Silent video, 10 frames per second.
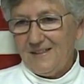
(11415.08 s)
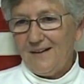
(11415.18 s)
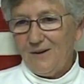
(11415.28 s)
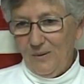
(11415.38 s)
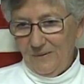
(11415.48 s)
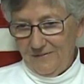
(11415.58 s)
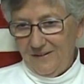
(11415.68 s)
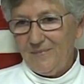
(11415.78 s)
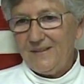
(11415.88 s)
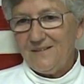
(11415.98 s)
got a hold of
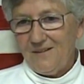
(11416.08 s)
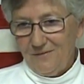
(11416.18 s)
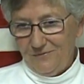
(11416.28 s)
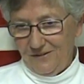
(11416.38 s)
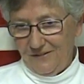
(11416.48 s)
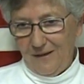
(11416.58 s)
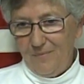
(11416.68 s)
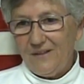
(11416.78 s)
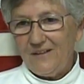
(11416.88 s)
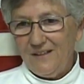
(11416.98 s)
him and off to
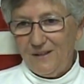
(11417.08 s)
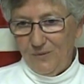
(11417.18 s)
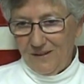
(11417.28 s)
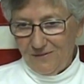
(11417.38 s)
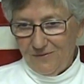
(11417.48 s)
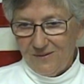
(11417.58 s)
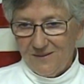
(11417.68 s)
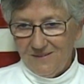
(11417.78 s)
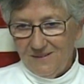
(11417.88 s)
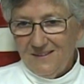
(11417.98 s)
Siberia he went
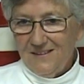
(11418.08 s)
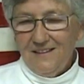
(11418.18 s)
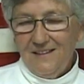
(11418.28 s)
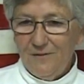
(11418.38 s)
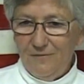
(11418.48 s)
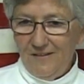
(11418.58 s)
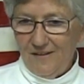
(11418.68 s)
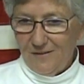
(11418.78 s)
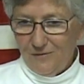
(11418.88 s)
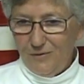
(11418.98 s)
for a
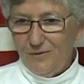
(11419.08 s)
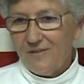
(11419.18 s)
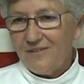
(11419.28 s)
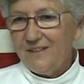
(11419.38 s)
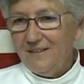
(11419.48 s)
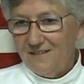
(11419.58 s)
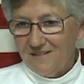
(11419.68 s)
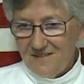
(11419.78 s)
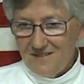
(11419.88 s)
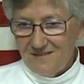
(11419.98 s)
visit of two or three
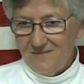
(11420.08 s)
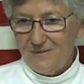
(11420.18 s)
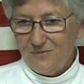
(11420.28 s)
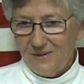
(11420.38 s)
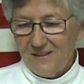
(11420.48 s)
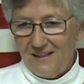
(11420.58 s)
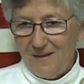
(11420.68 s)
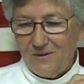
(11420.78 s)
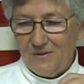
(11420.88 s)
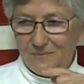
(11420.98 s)
years before he
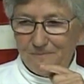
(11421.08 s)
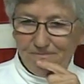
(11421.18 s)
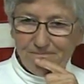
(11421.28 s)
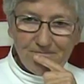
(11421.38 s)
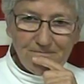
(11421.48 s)
came home. I was on